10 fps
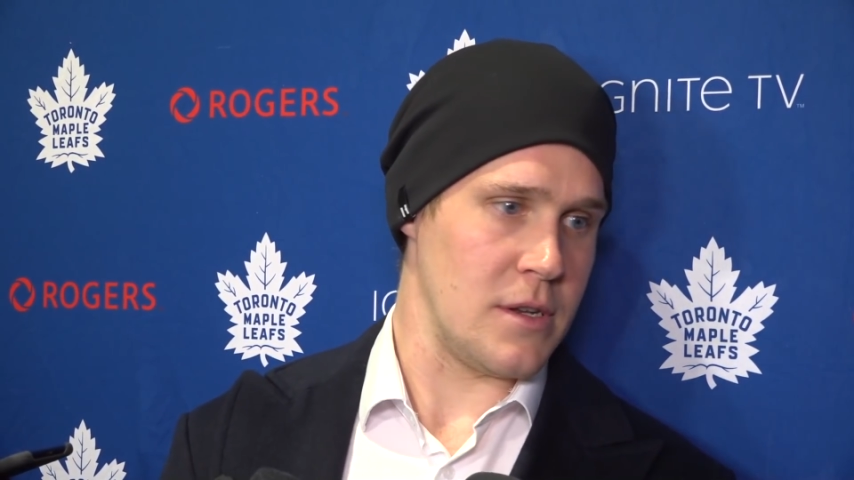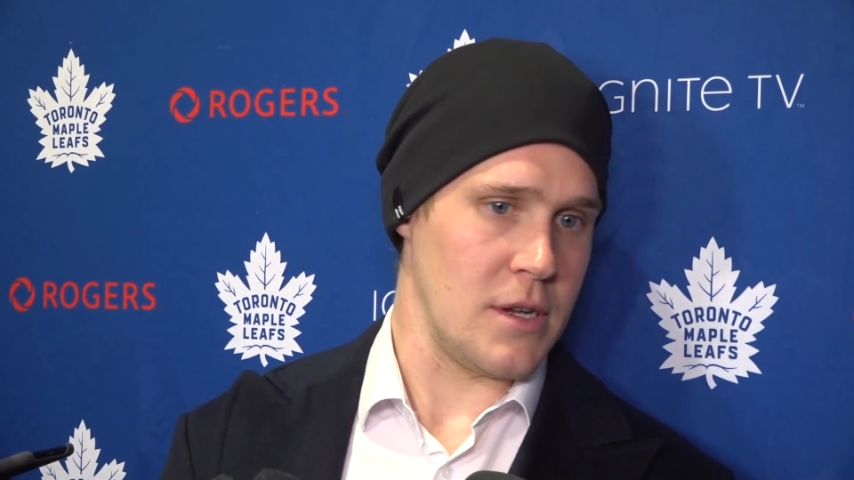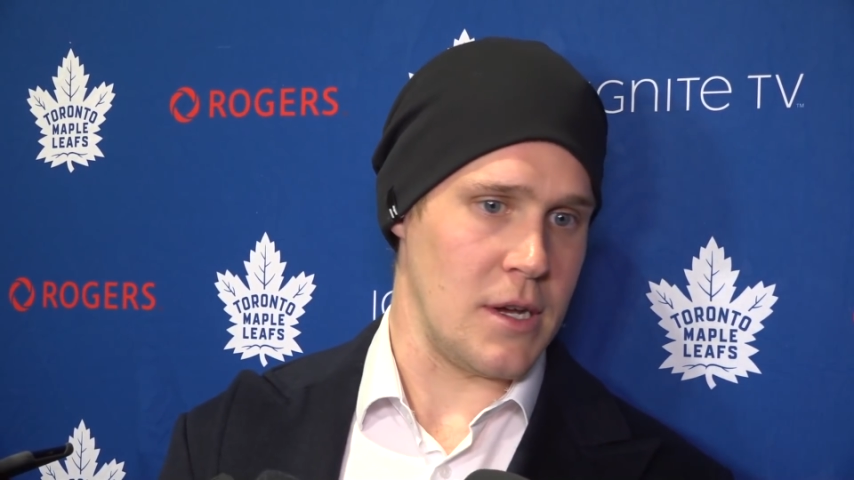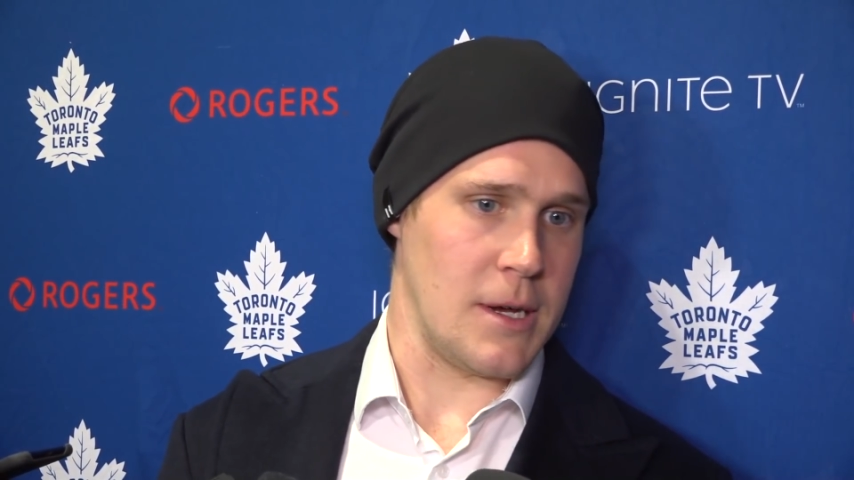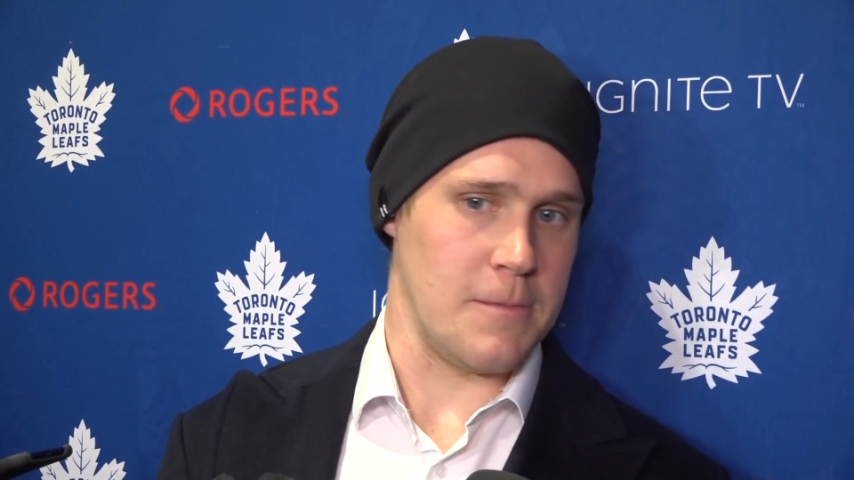
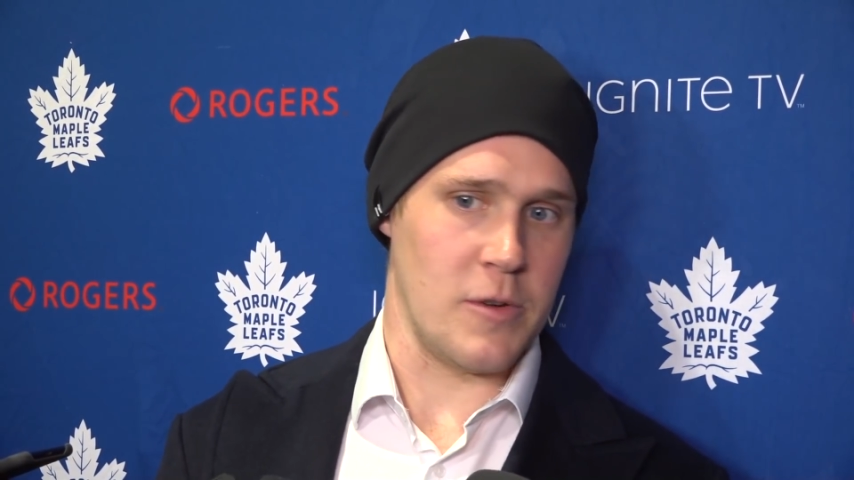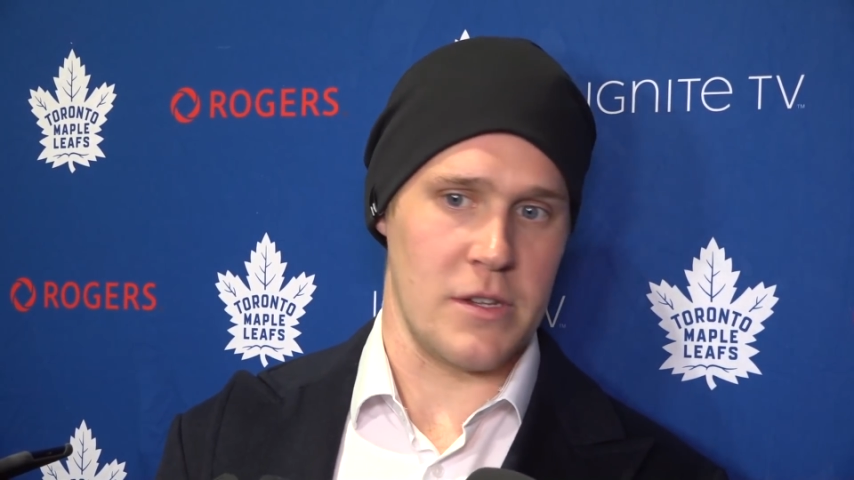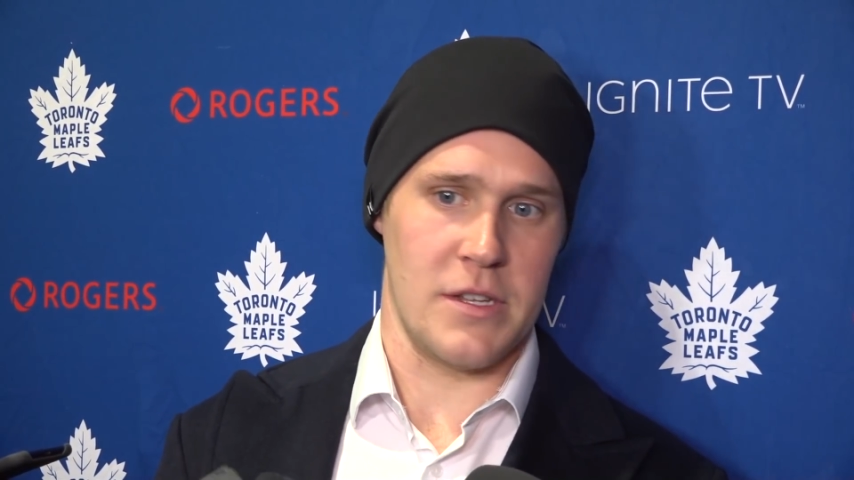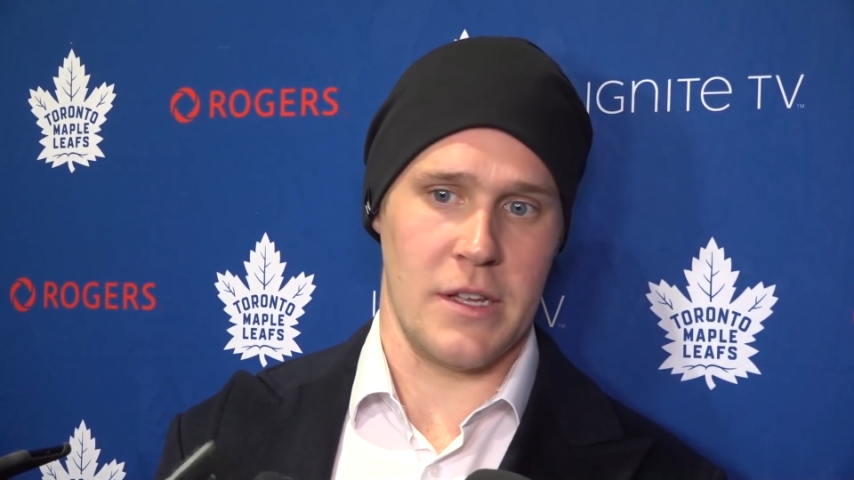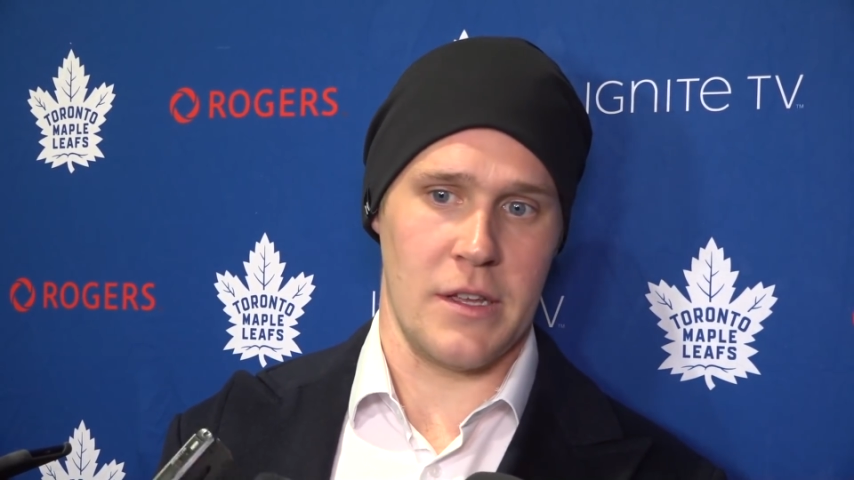won a
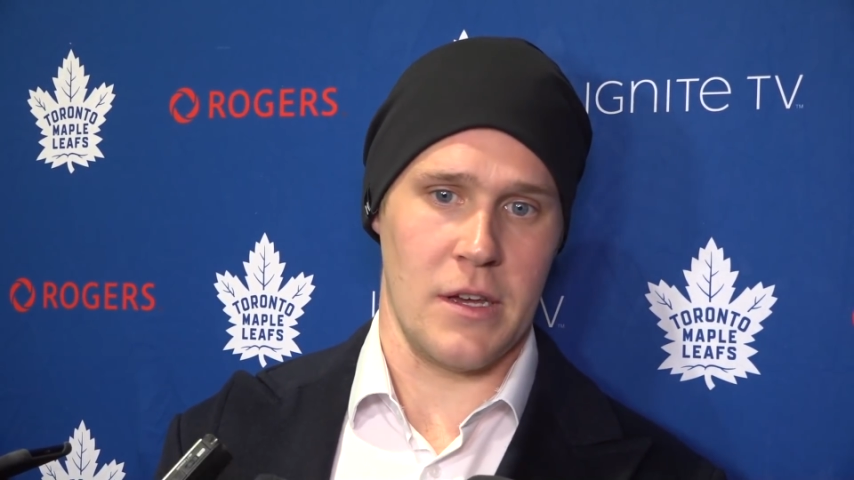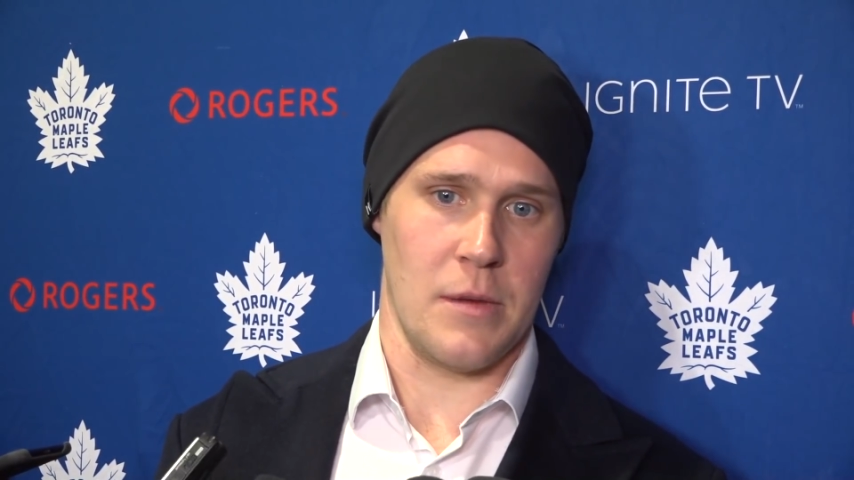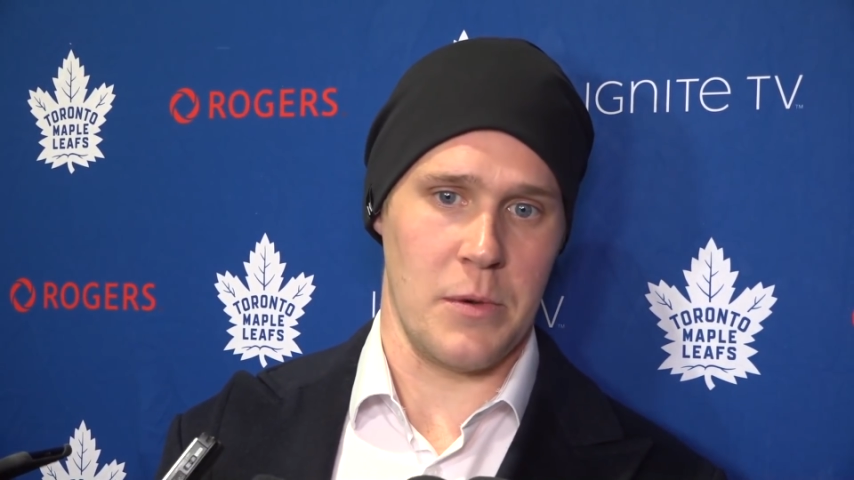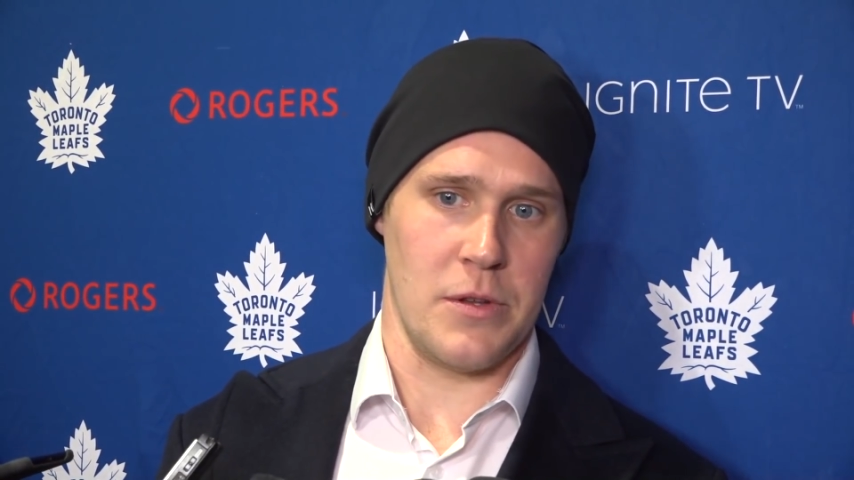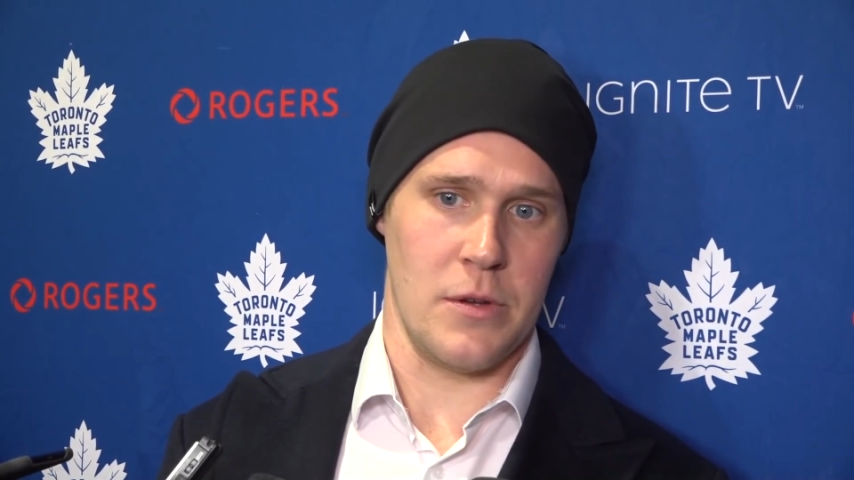Stanley
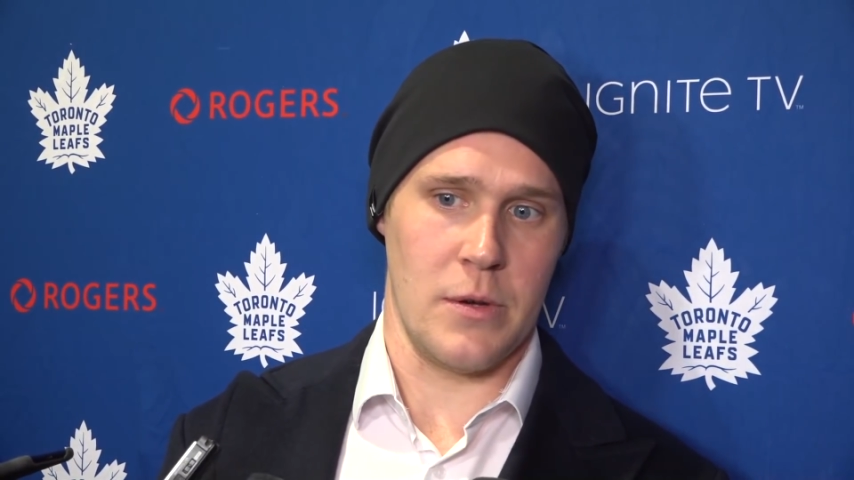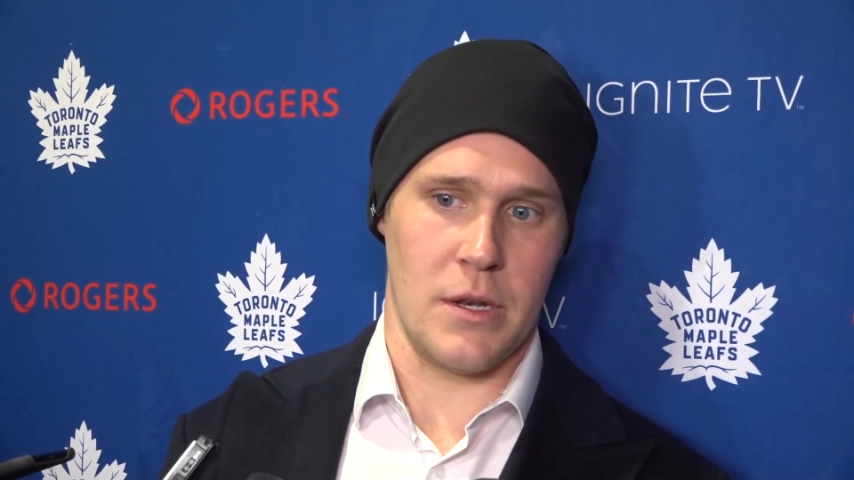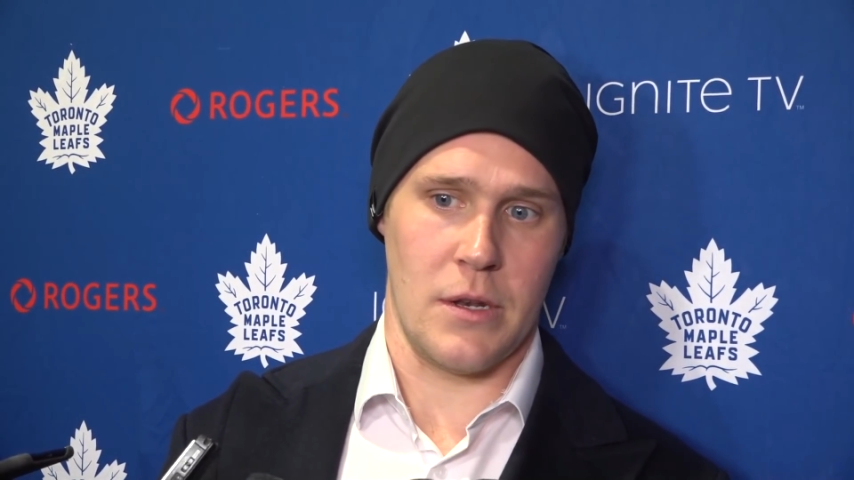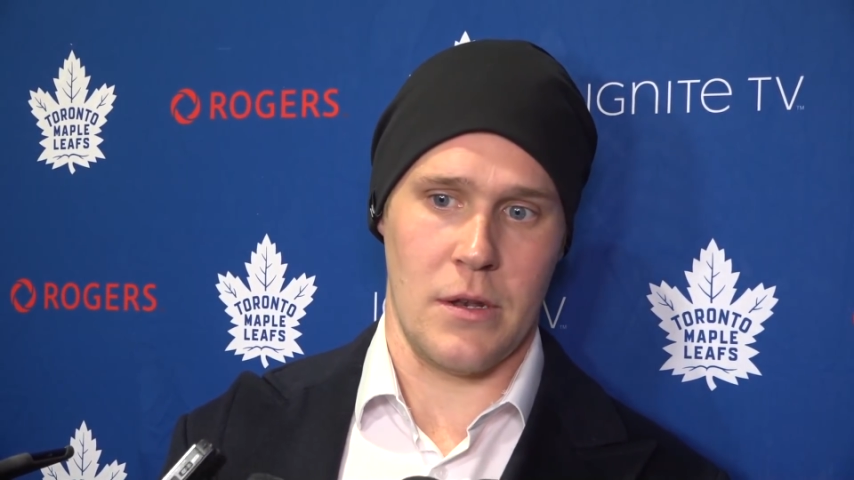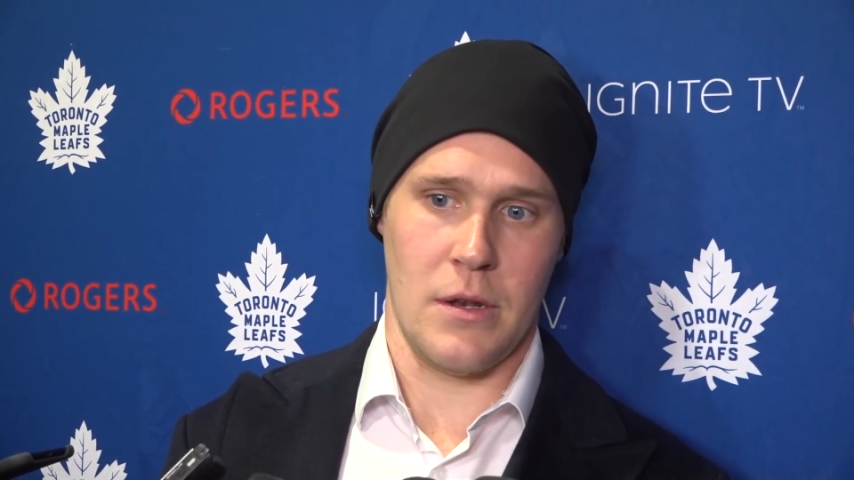Cup or two